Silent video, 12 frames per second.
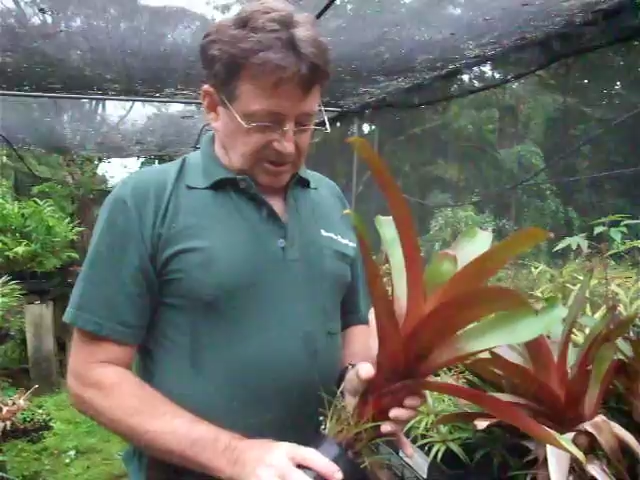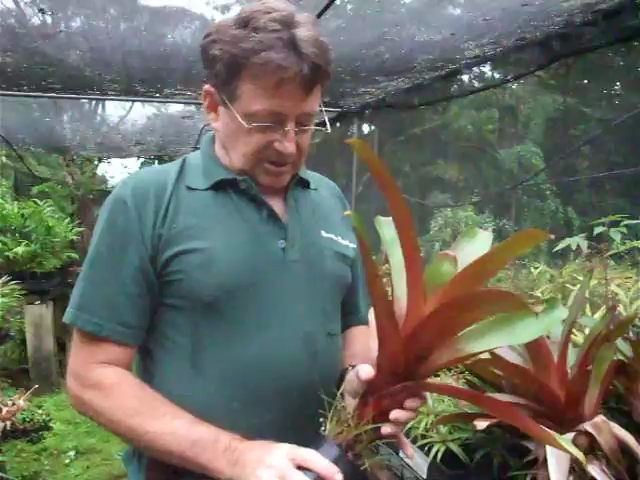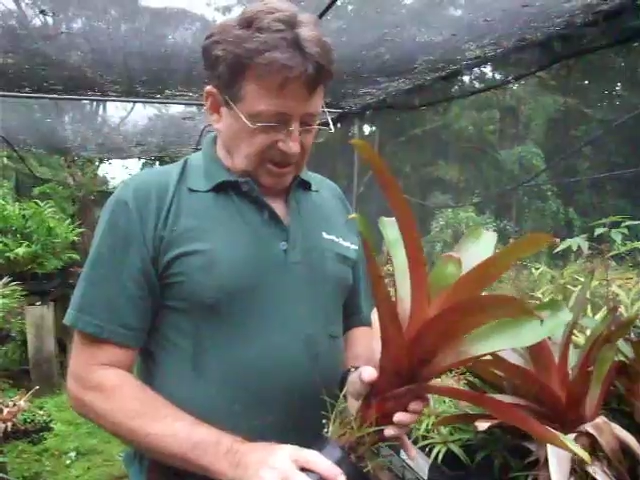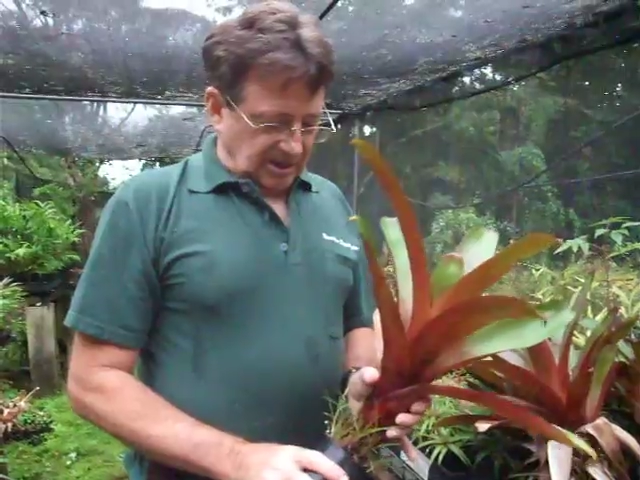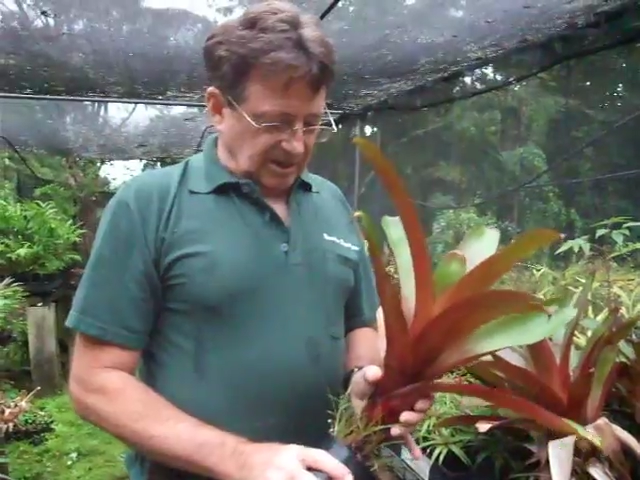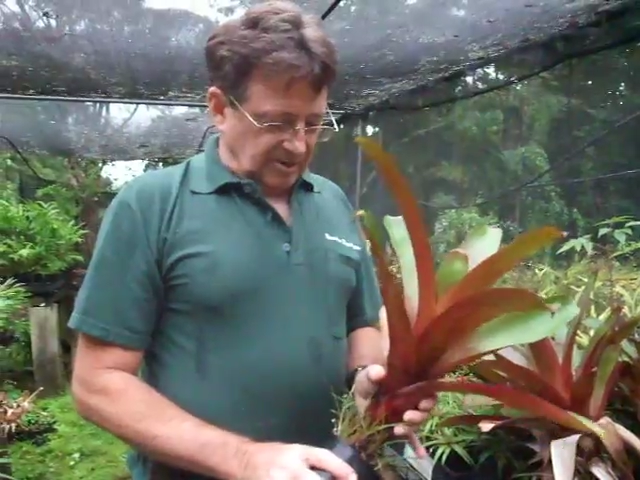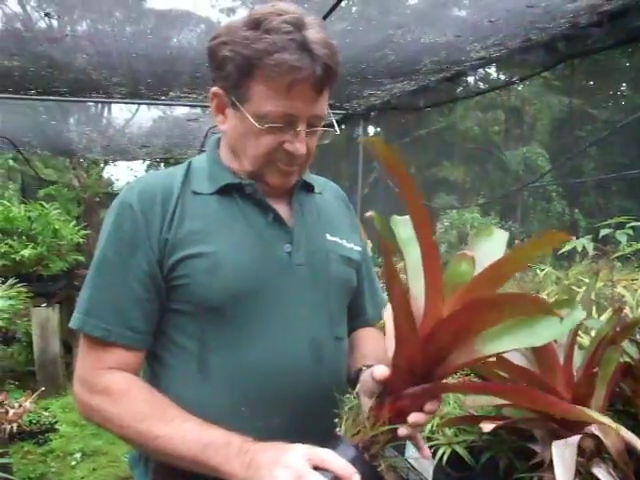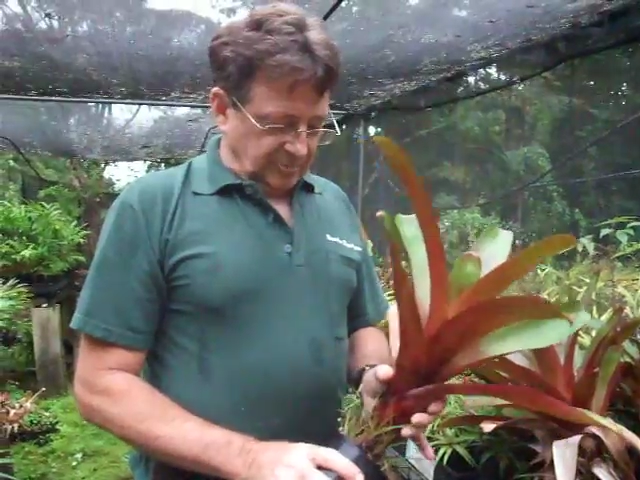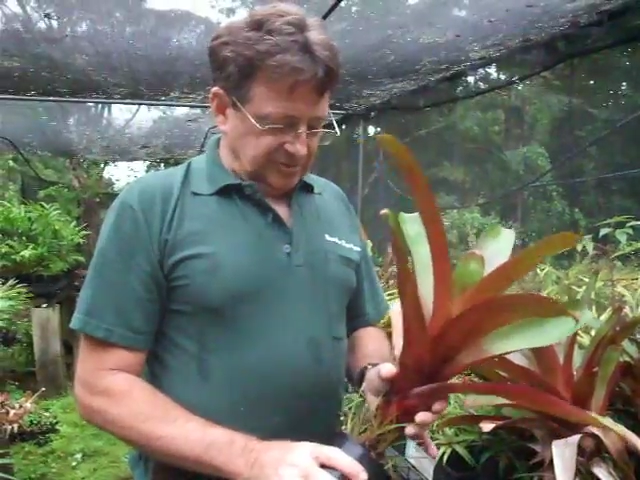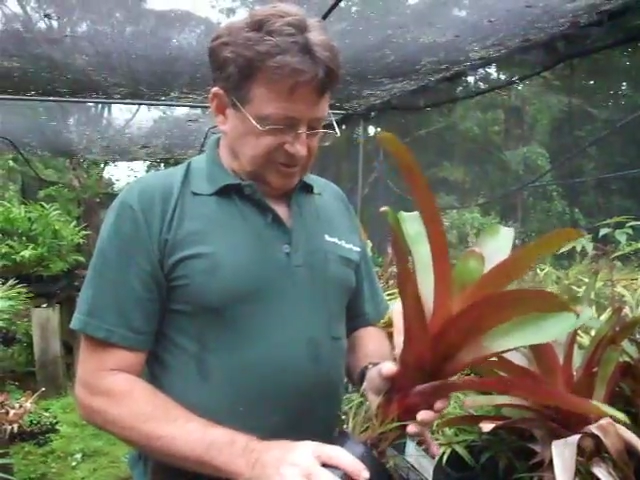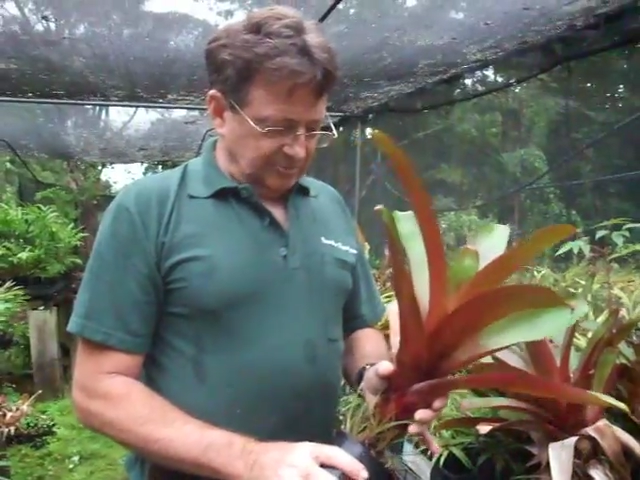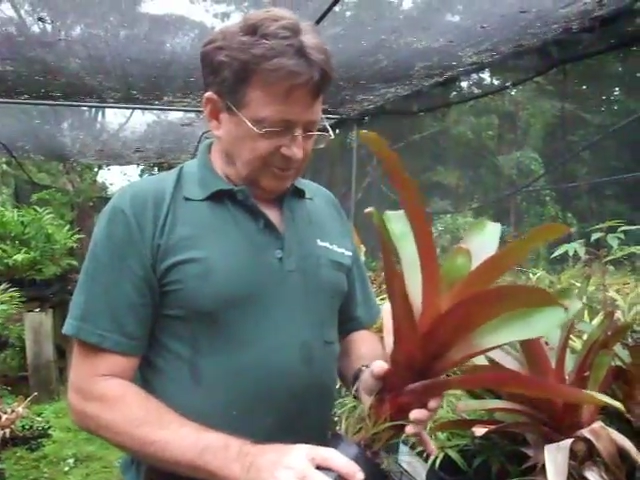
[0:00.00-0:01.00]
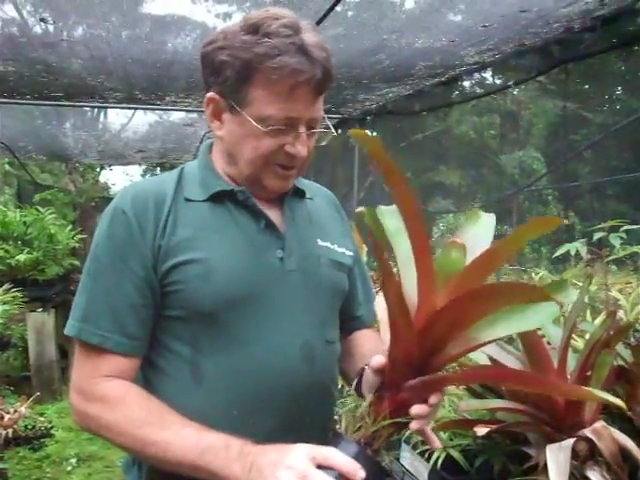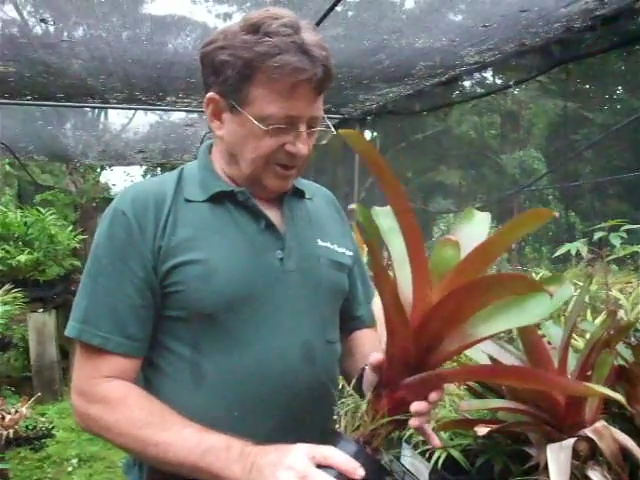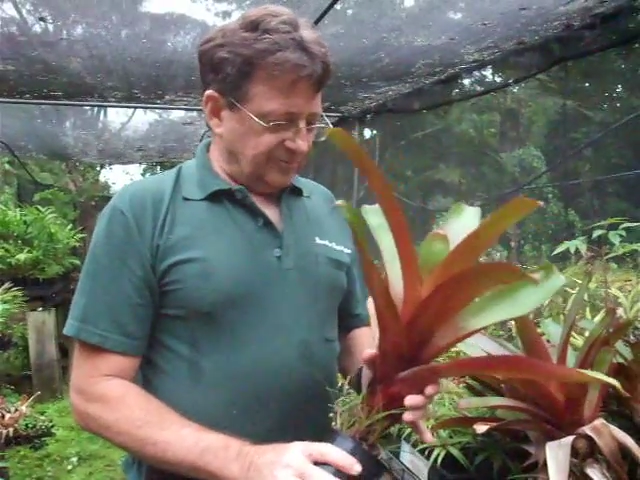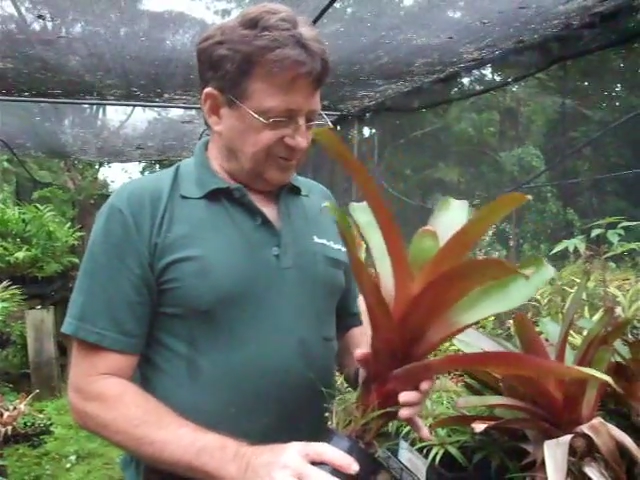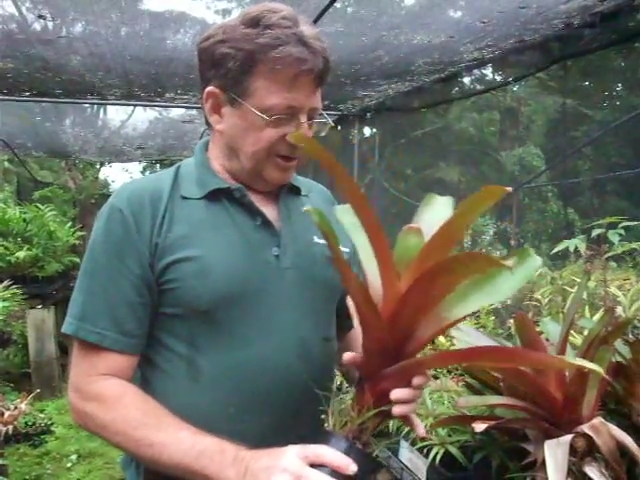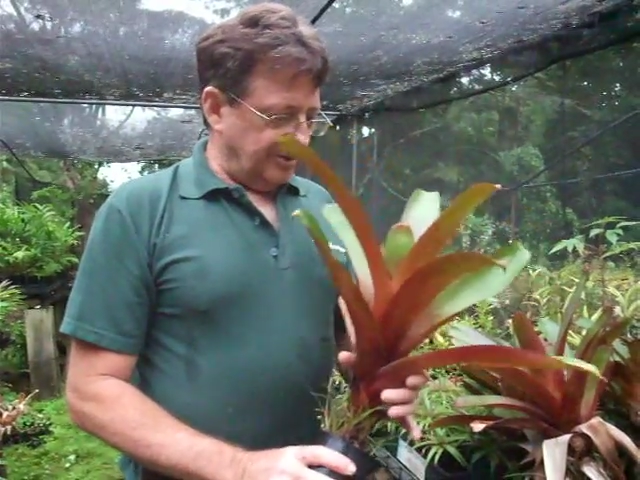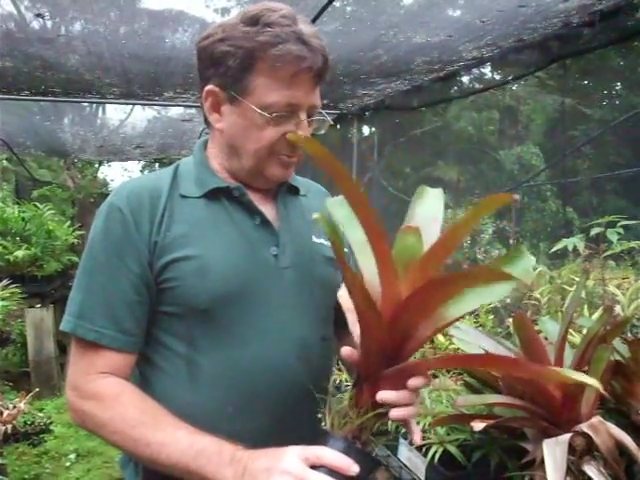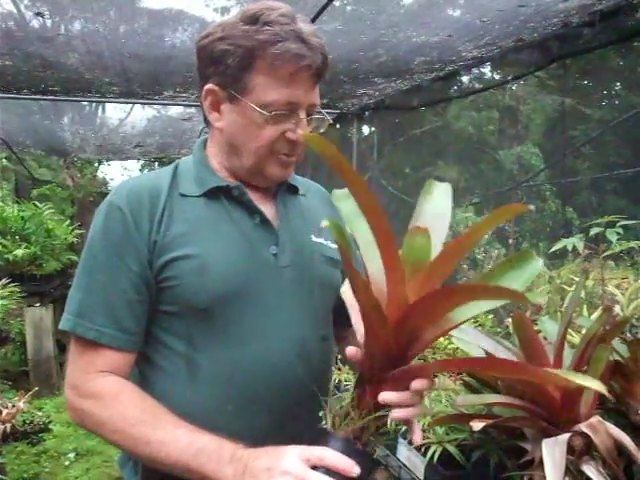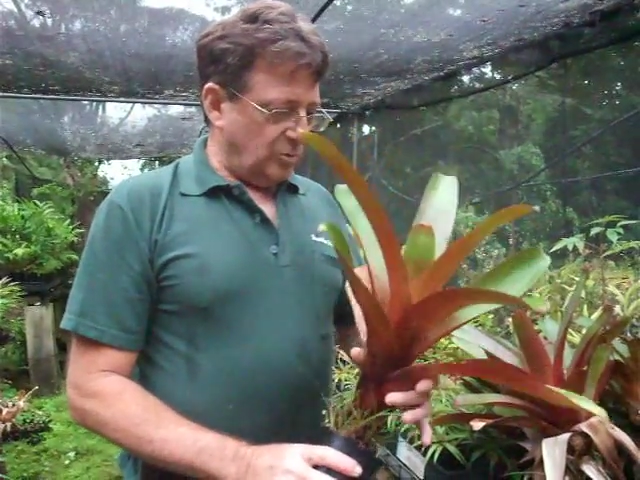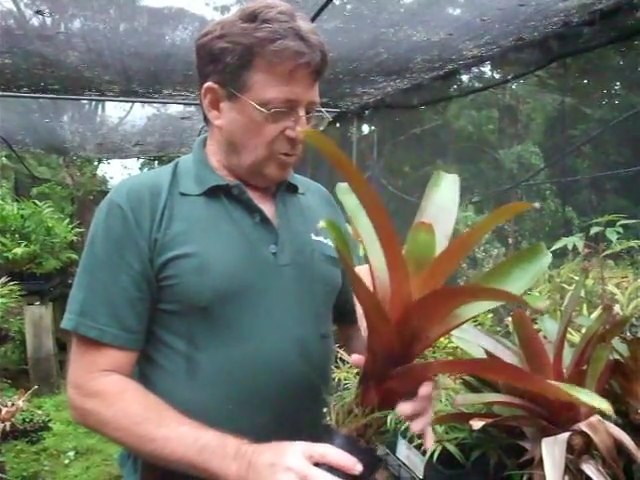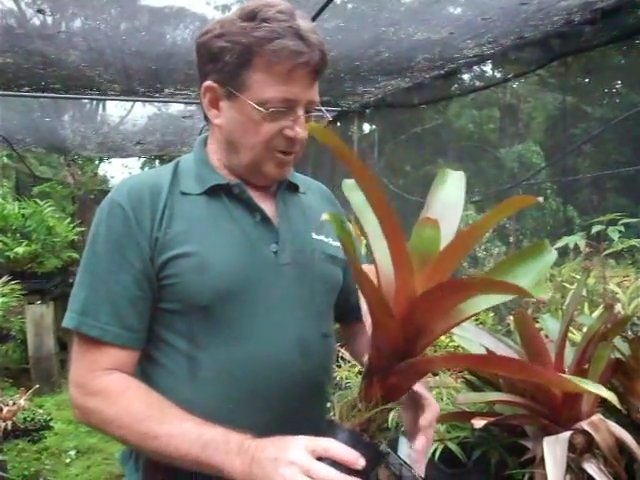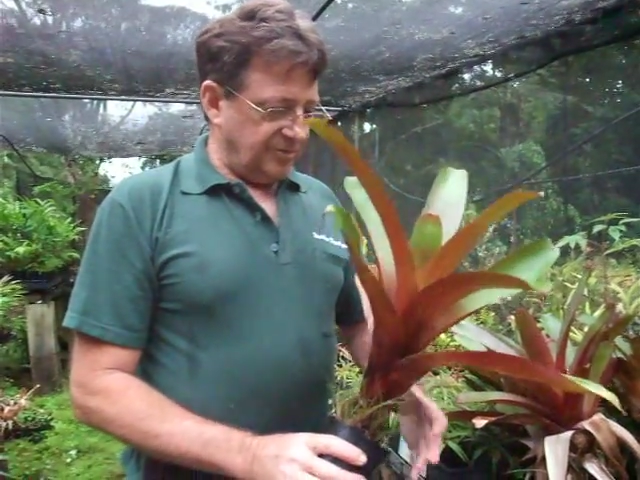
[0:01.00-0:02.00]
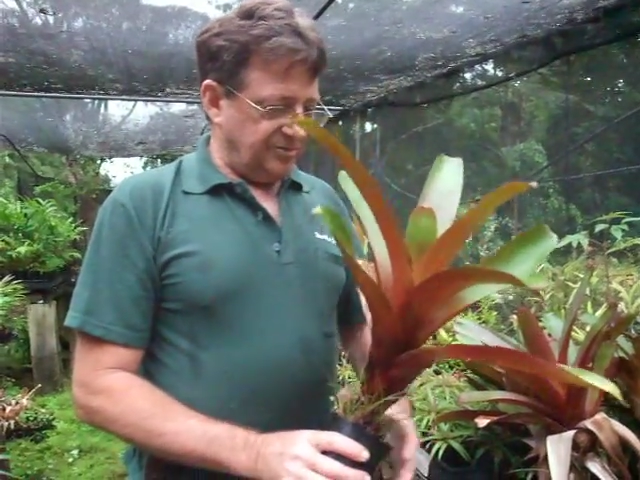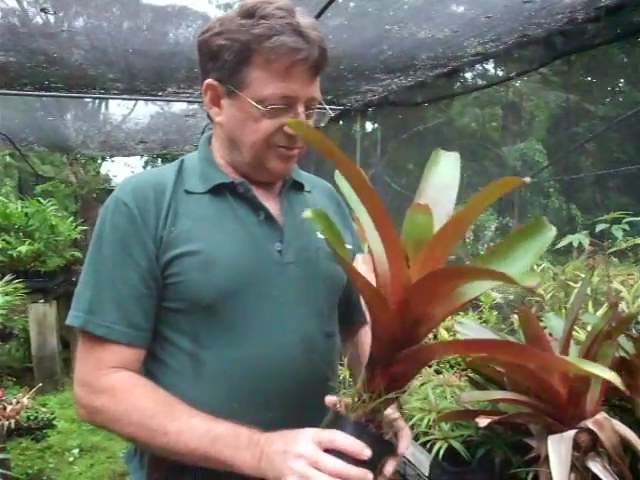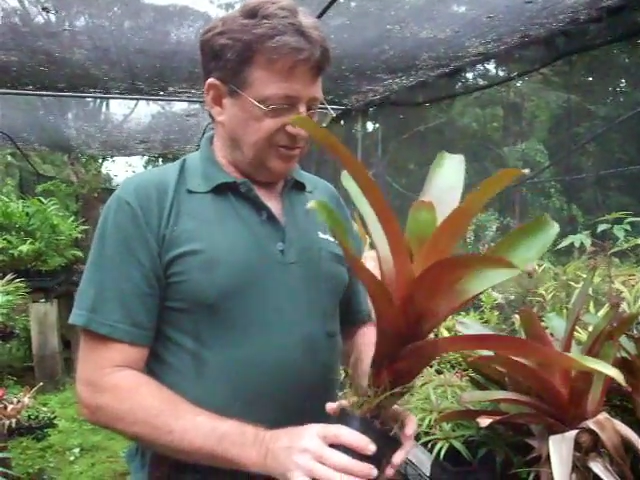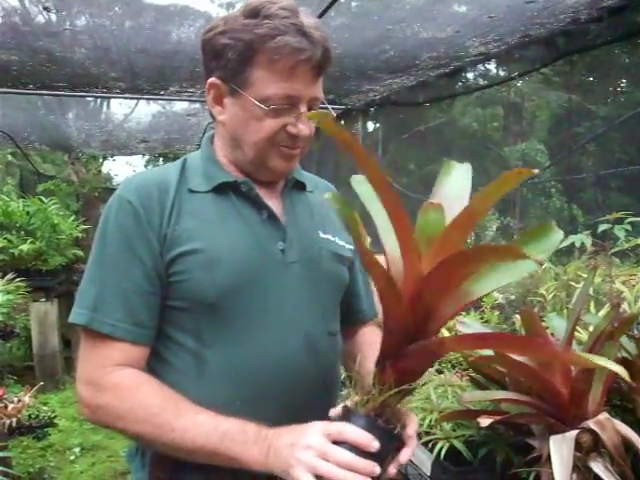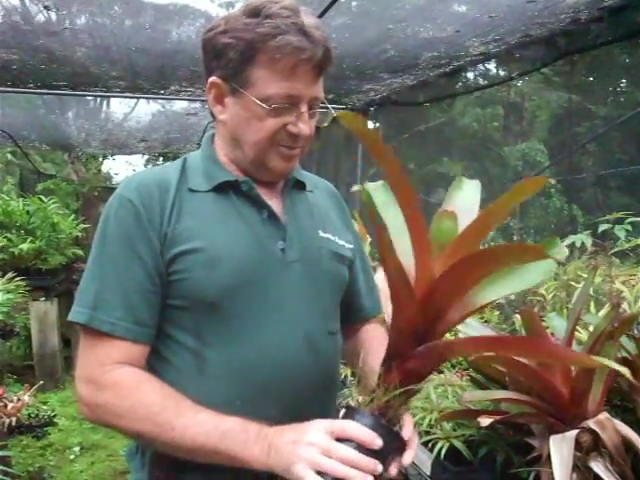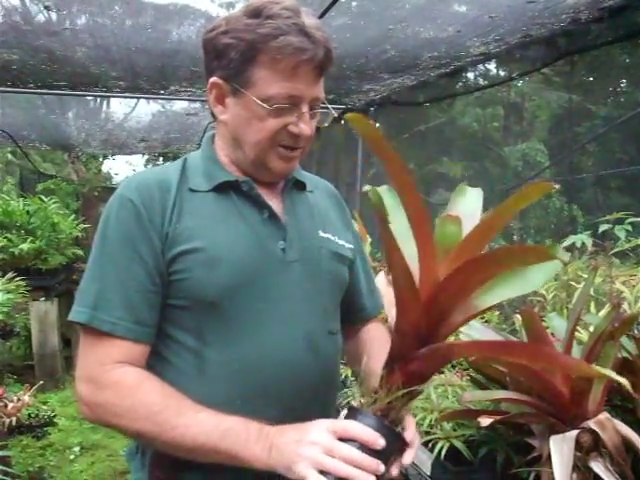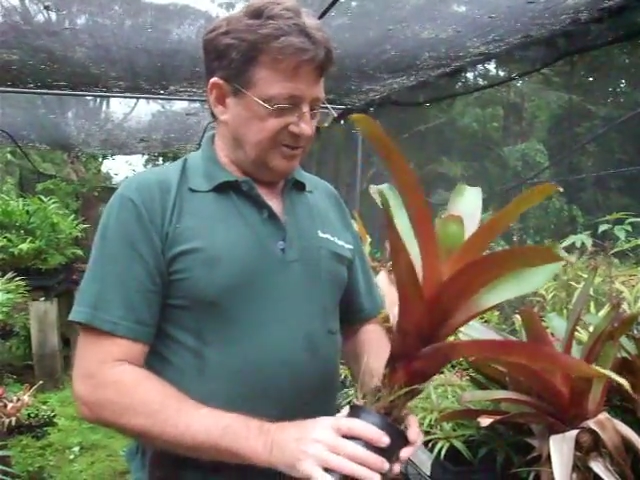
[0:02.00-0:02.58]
We generally don't send them quite this big.